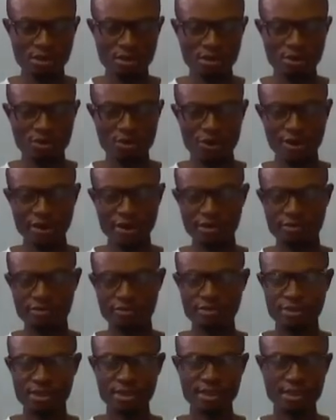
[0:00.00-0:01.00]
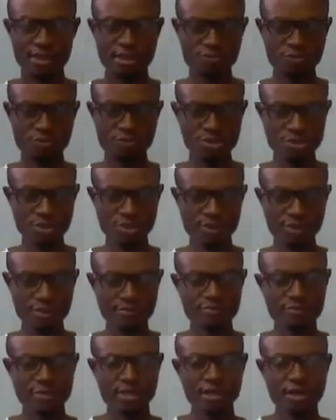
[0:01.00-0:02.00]
Okay, let us proceed.
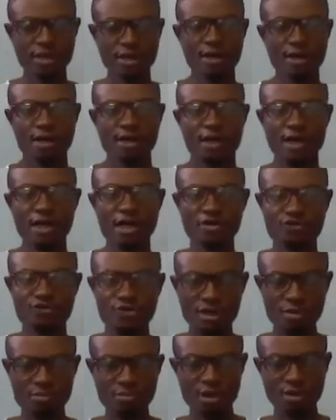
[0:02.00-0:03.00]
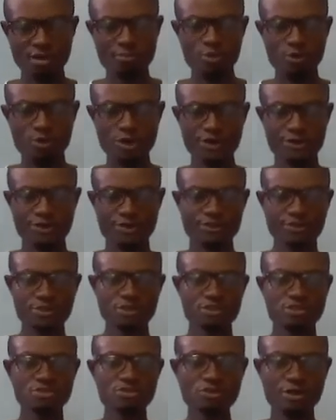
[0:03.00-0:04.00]
I have come up
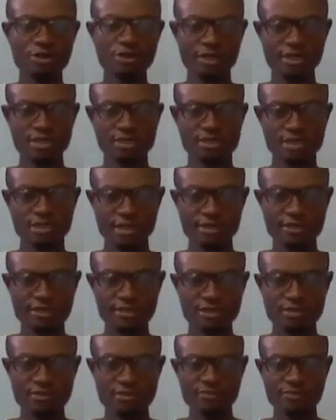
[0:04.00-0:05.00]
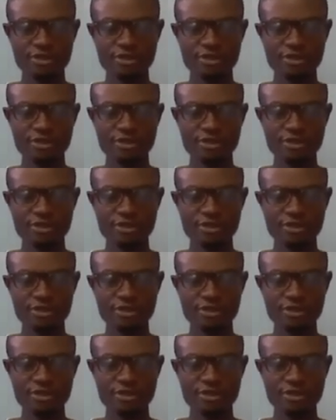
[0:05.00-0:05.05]
with two case studies,